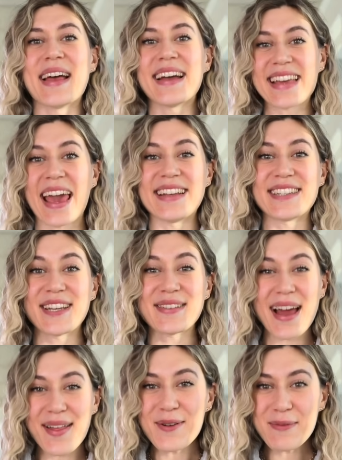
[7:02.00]
Okay, so
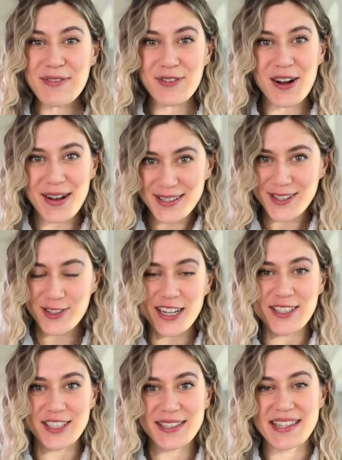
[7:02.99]
now that we've got our
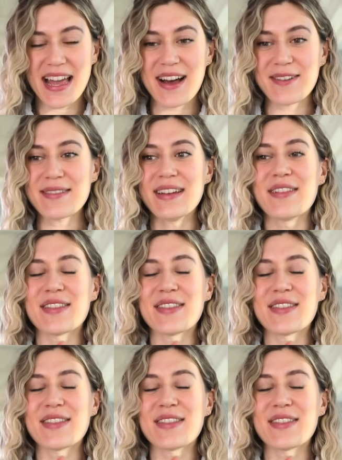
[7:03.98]
stretches down,